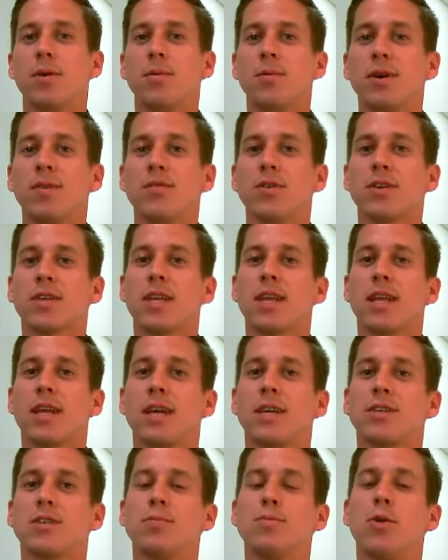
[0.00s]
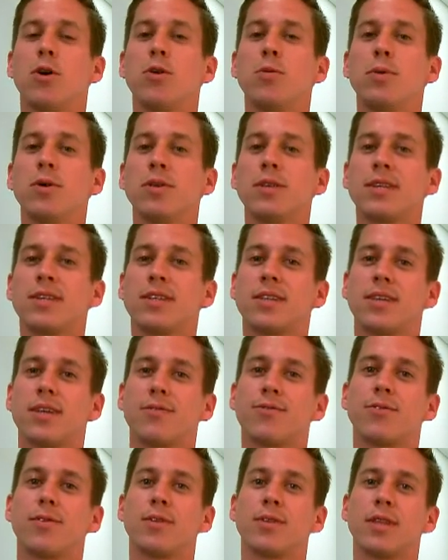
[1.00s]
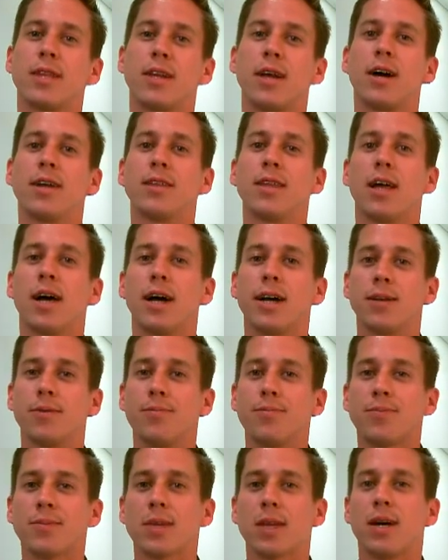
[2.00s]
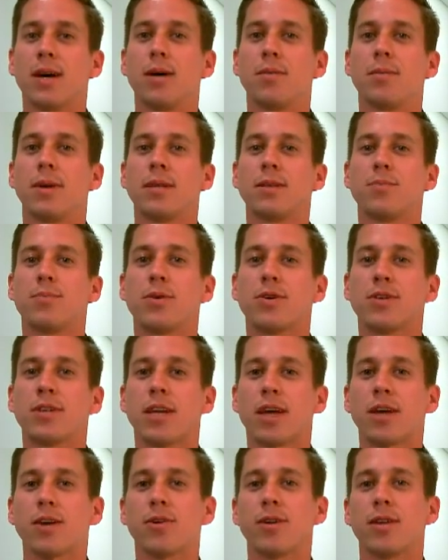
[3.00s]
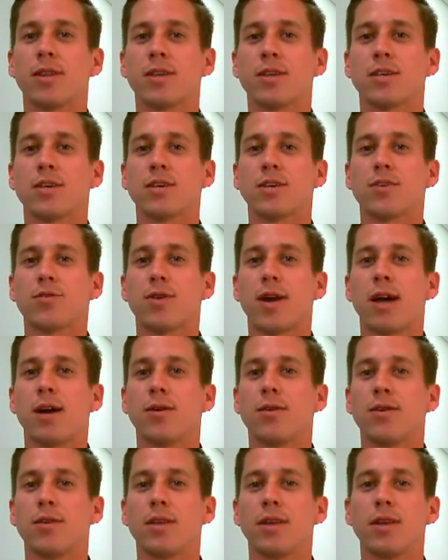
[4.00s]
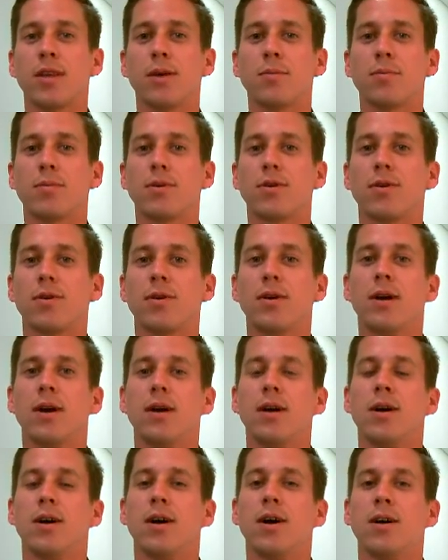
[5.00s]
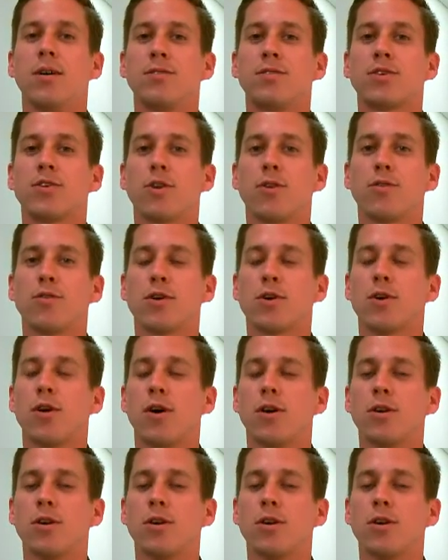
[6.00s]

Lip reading: But we've looked at it as mobile is different than online. And particularly this is around the number of server